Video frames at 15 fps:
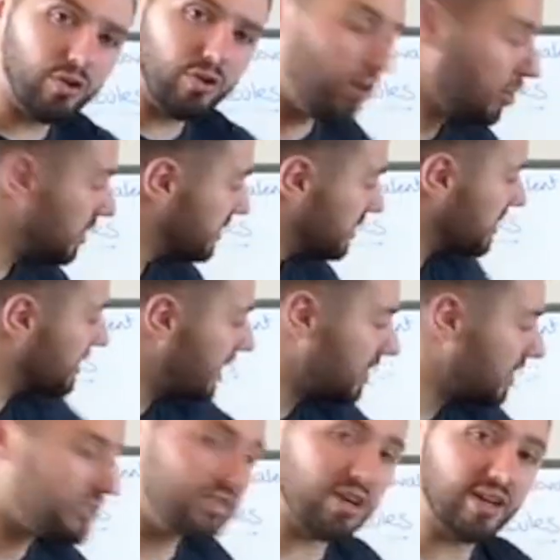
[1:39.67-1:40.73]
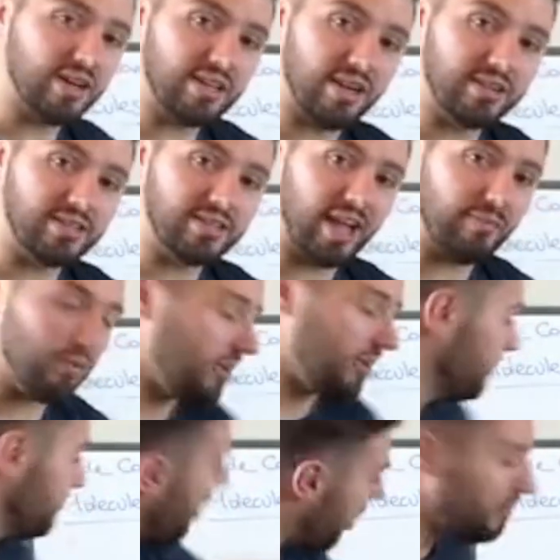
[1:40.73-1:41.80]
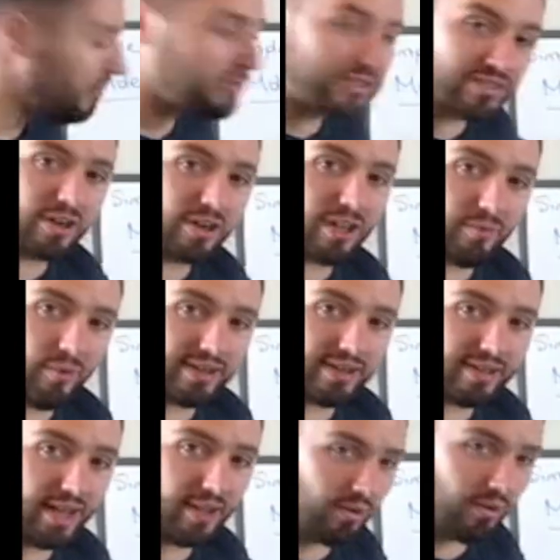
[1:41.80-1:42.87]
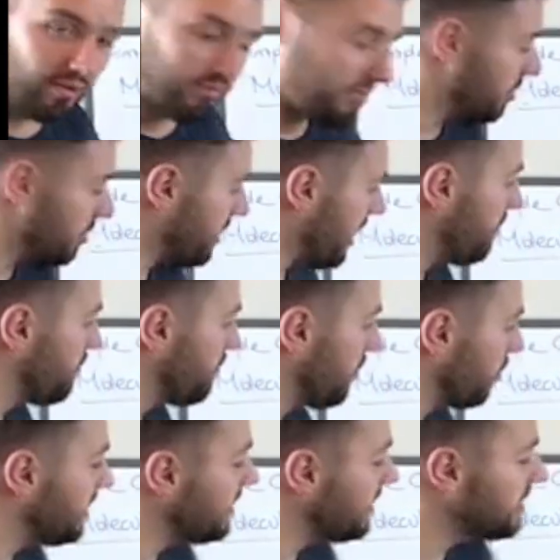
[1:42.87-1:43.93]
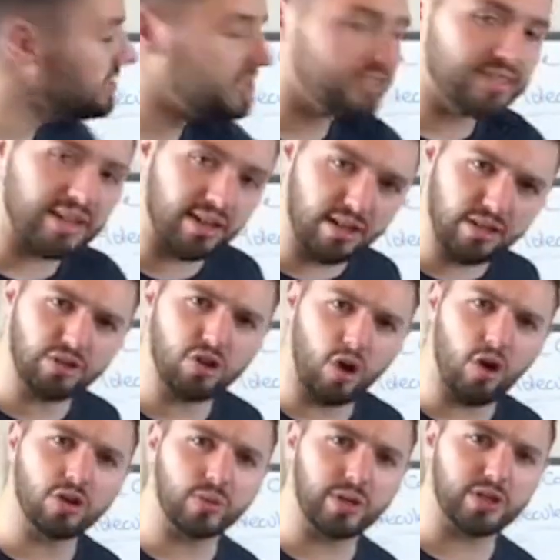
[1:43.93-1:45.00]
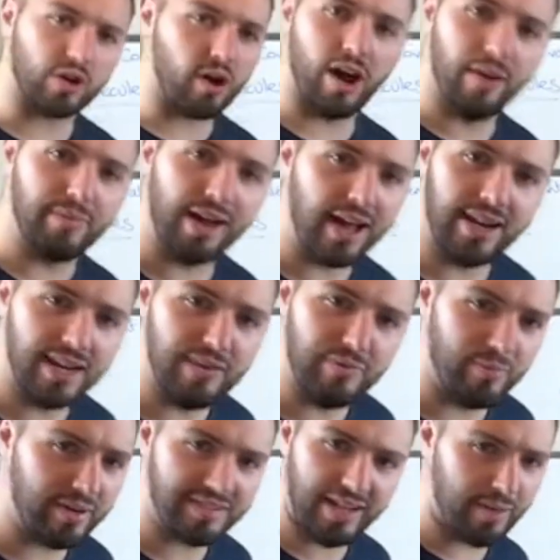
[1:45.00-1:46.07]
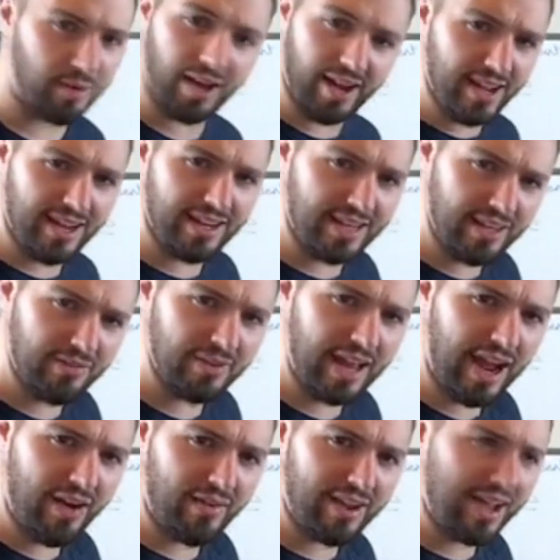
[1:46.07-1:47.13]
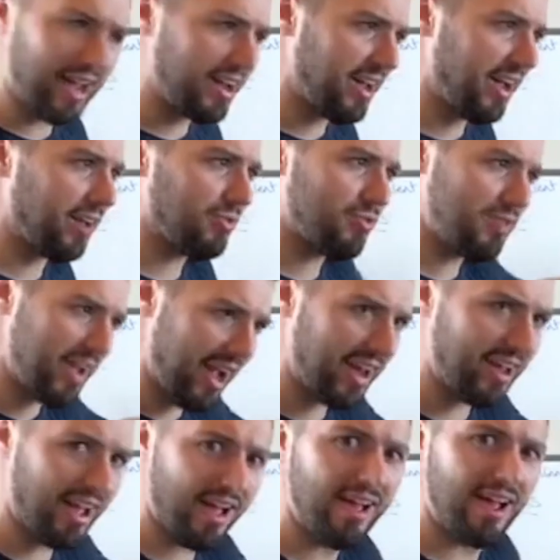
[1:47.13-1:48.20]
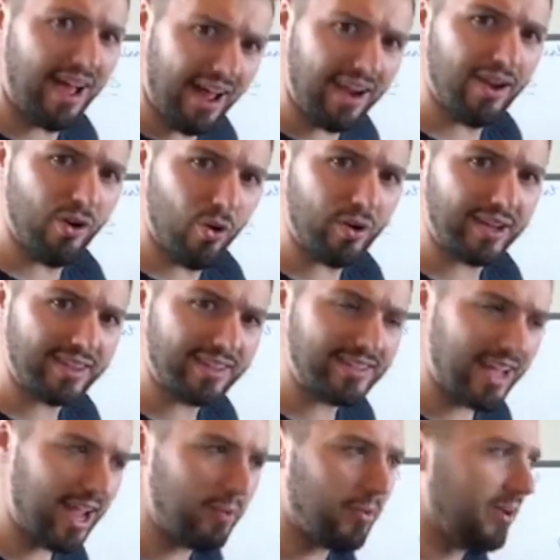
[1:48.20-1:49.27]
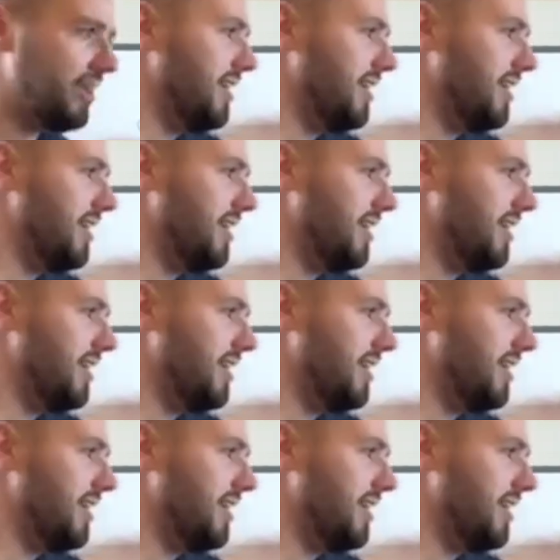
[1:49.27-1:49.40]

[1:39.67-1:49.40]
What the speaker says: notice that they're stuck at their table, I'm stuck at my table, okay? But we can still talk to each other. I'm not leaving my table. I ain't leaving Ariana and Rihanna alone at the table.